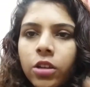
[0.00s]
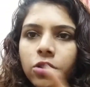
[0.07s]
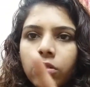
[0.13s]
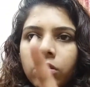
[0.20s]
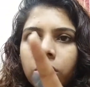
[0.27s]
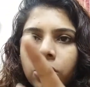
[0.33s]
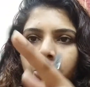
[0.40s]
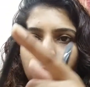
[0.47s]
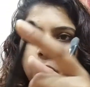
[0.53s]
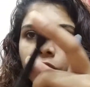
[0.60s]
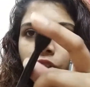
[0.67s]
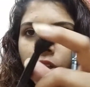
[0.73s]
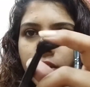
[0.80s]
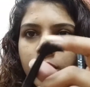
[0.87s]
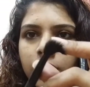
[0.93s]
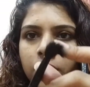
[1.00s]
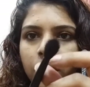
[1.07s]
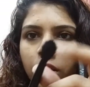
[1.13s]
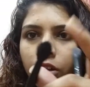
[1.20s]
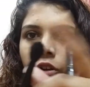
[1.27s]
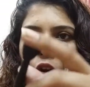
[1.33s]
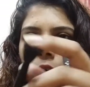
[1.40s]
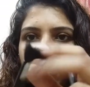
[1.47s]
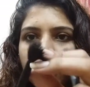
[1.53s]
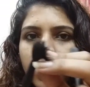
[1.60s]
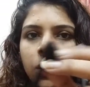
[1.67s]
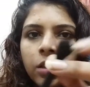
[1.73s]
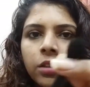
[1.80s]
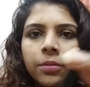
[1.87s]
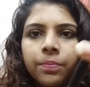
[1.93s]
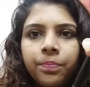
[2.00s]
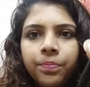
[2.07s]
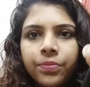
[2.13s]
So this was just a normal